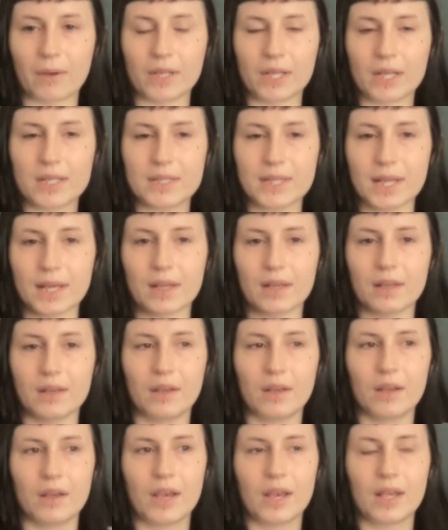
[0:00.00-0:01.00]
is that
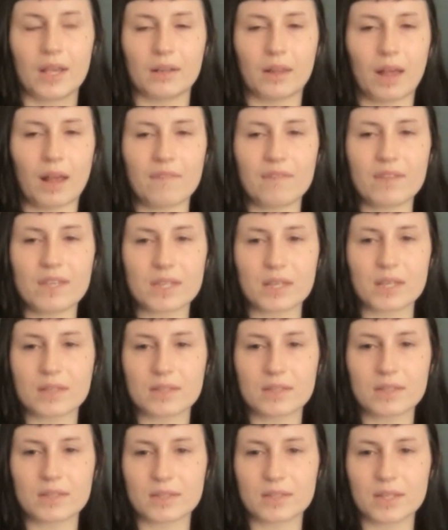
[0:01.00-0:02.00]
in a lot of these
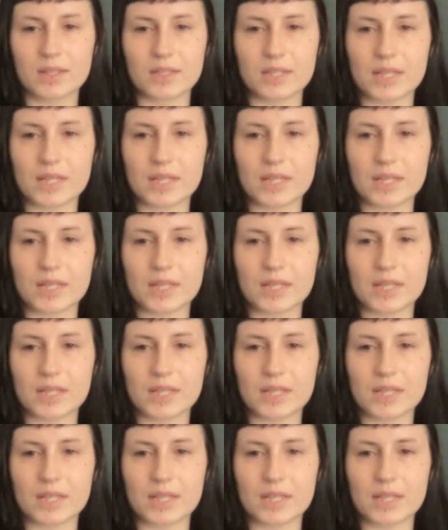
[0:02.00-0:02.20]
instances,